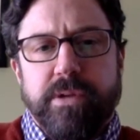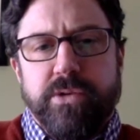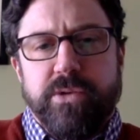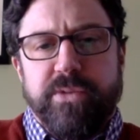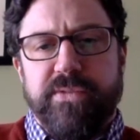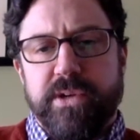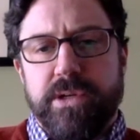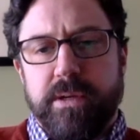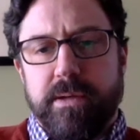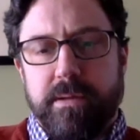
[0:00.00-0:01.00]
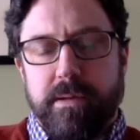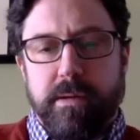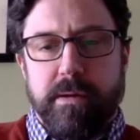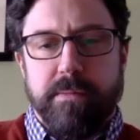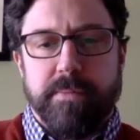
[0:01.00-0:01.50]
really enjoy fishing.
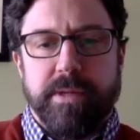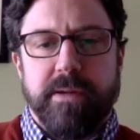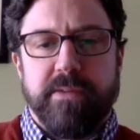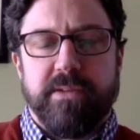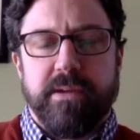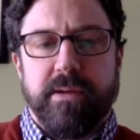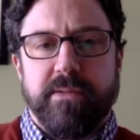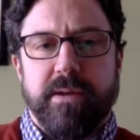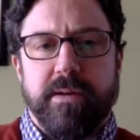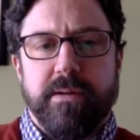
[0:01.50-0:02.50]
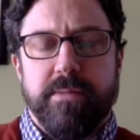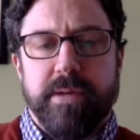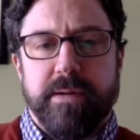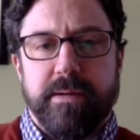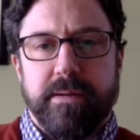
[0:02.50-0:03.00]
I'm getting excited
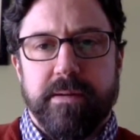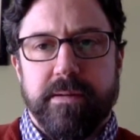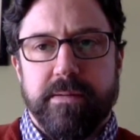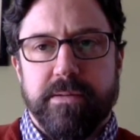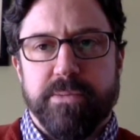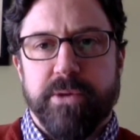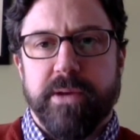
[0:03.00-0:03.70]
about the